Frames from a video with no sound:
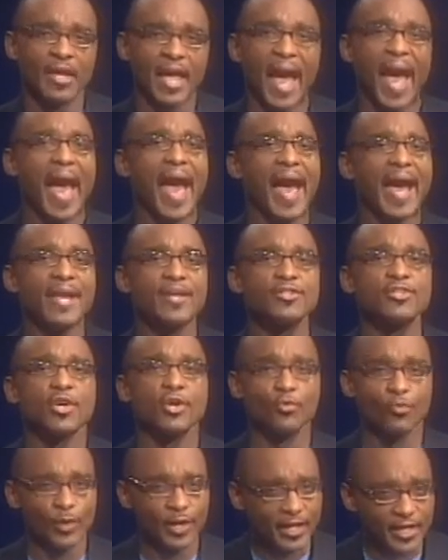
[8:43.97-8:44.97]
and
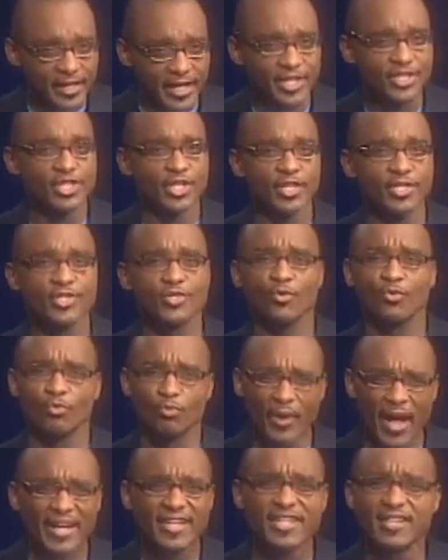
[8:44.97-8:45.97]
religious
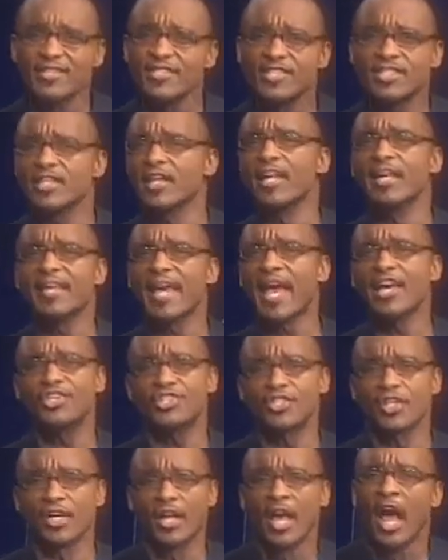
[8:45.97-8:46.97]

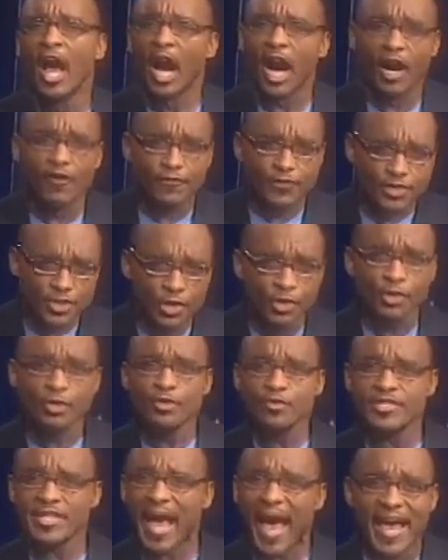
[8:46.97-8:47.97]
reconciliation of
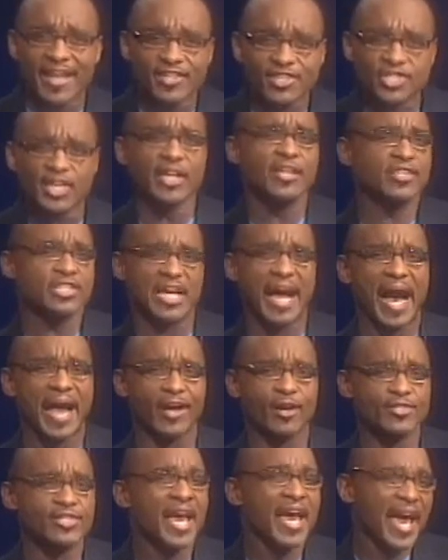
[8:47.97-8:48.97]
Jews and
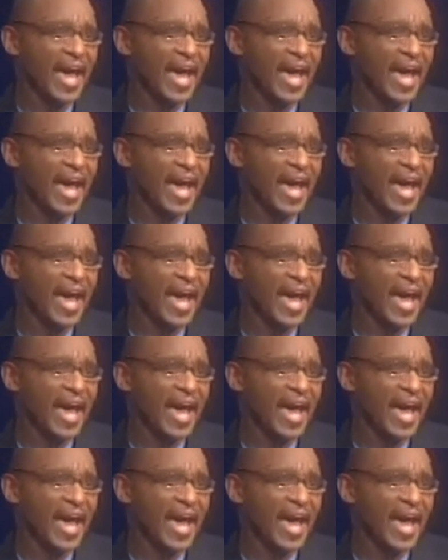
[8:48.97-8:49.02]
Gentiles,